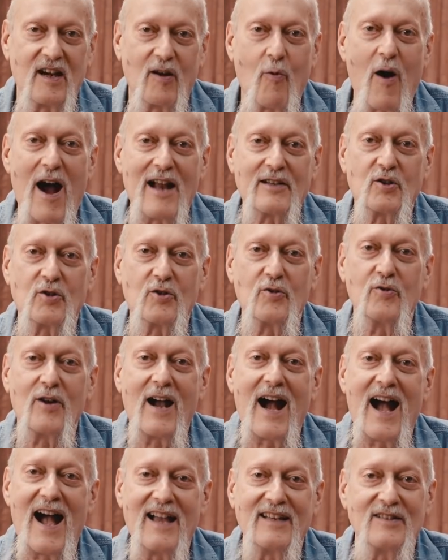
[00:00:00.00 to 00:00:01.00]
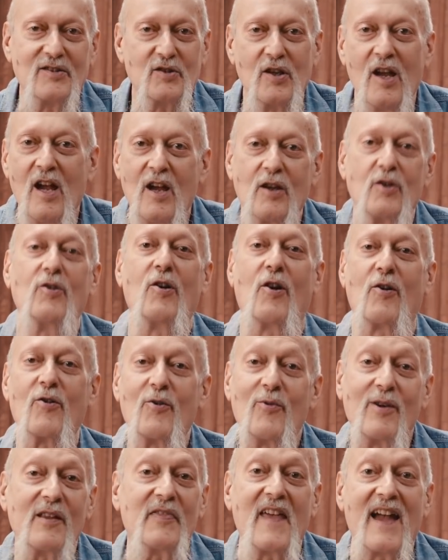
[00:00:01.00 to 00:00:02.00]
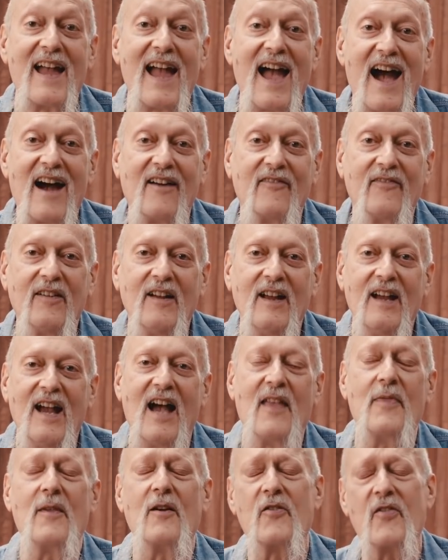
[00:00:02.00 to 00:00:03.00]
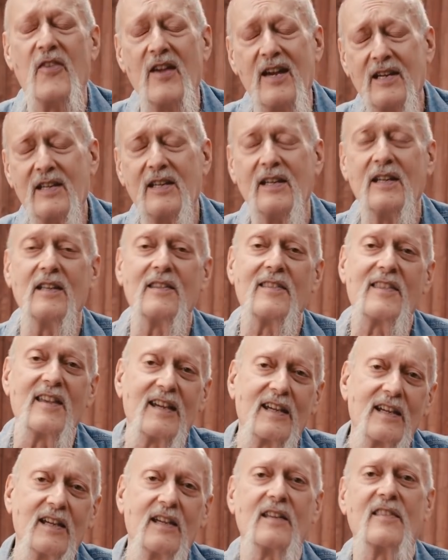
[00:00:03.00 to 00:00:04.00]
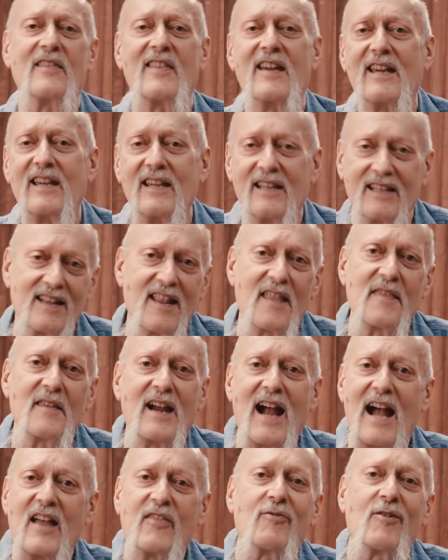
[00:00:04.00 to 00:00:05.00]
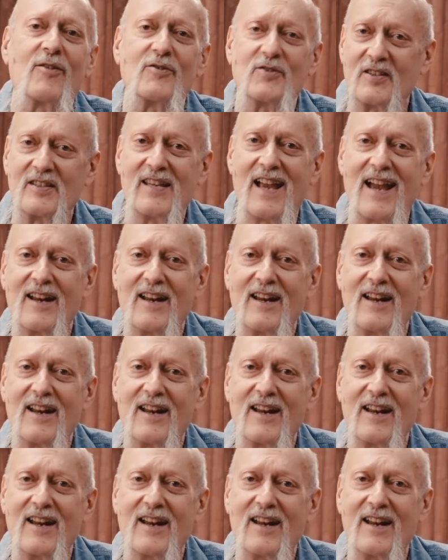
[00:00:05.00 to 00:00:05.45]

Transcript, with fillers: there, watch two guys, you don't know what they have, and they're thinking and thinking and thinking, and then the guy throws his